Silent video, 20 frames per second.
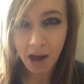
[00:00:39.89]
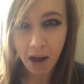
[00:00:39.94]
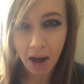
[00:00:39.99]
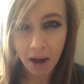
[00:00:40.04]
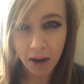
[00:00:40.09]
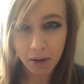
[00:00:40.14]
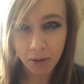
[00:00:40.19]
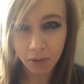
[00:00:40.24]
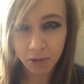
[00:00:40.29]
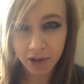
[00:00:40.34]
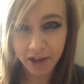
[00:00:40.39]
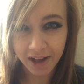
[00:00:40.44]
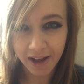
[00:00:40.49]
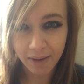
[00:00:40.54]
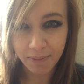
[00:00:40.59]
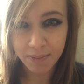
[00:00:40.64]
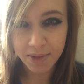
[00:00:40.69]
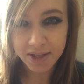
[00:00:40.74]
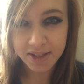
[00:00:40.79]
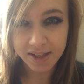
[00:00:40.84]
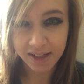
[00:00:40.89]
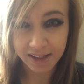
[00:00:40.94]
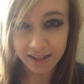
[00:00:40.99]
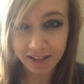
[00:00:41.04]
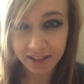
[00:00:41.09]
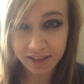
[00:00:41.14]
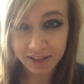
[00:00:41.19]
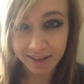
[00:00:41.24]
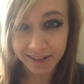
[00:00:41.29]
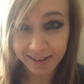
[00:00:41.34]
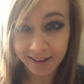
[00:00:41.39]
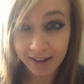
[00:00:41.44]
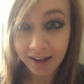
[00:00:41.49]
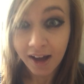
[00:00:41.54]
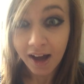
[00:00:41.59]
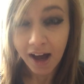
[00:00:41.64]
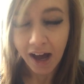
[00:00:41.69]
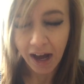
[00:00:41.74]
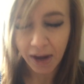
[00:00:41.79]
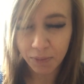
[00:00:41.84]
I don't think I'm missing anything.
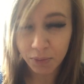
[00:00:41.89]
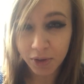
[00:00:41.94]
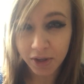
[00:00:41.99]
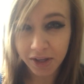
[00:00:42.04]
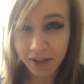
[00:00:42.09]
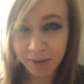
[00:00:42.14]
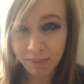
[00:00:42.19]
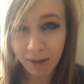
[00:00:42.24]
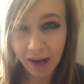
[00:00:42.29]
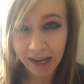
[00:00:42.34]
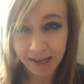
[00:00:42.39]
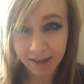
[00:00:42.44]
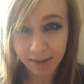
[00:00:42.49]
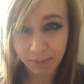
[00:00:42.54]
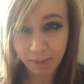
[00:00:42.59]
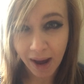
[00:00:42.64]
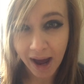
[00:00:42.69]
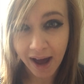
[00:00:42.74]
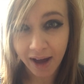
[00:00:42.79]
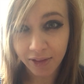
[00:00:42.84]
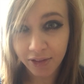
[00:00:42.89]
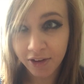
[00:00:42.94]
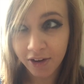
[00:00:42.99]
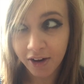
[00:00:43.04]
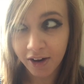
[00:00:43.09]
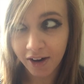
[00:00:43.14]
I'm really bad at math.